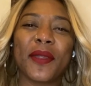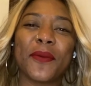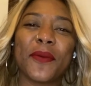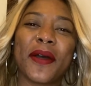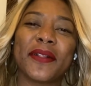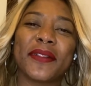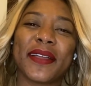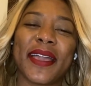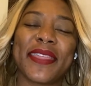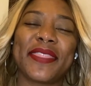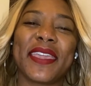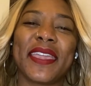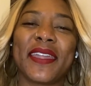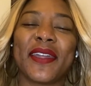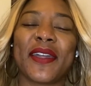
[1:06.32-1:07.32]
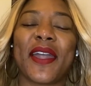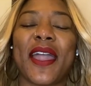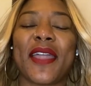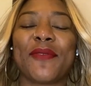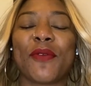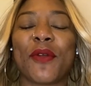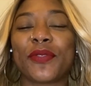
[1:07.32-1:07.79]
Well, I think
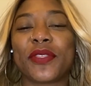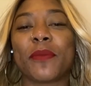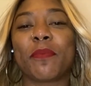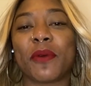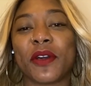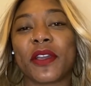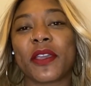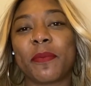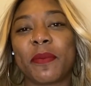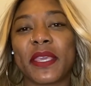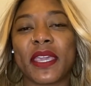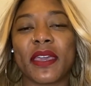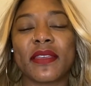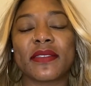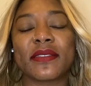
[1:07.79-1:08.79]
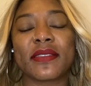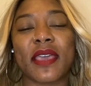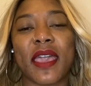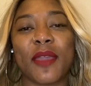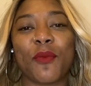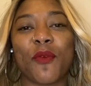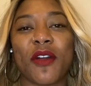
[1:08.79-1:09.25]
I wrote the book because
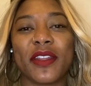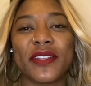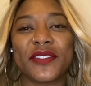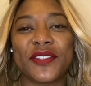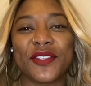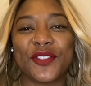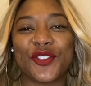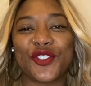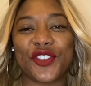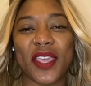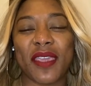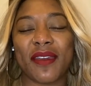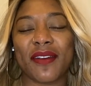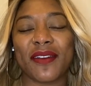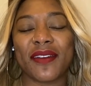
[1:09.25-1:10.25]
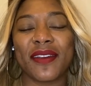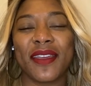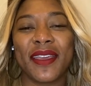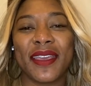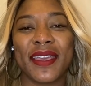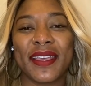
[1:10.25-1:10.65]
I wanted to share